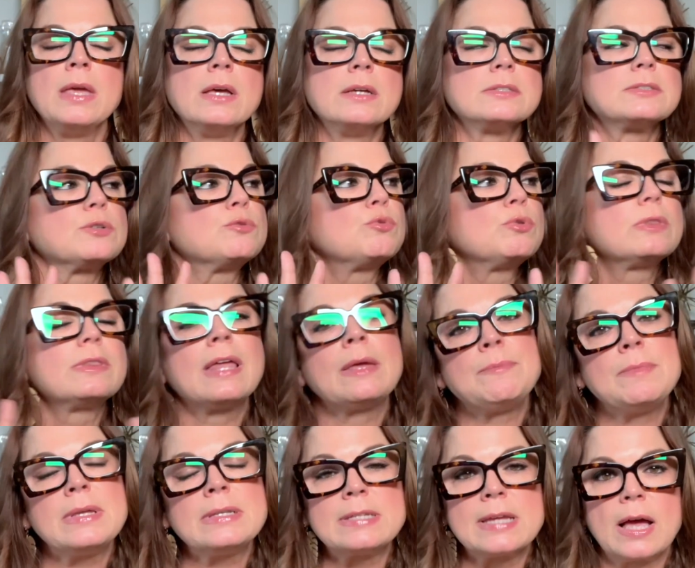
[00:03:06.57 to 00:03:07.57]
So let
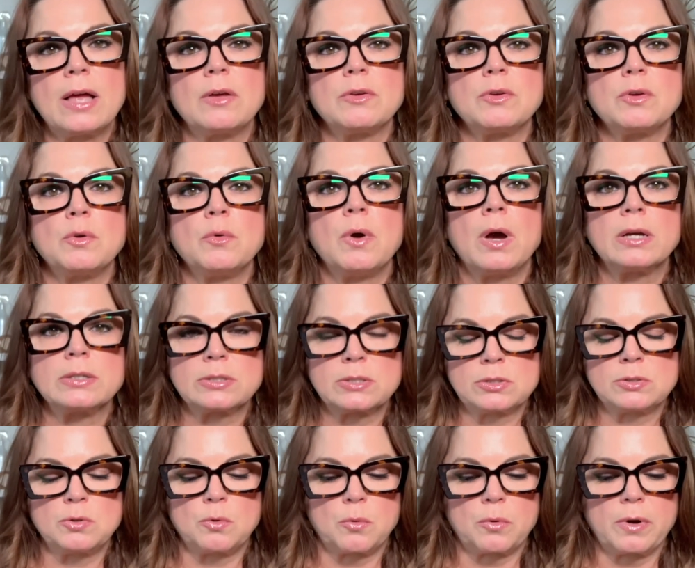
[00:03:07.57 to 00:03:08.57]
me tell you a
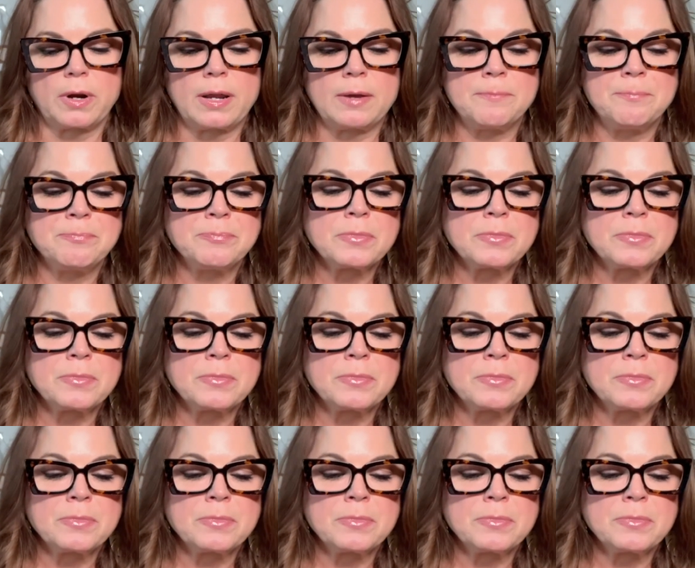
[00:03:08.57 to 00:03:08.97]
story.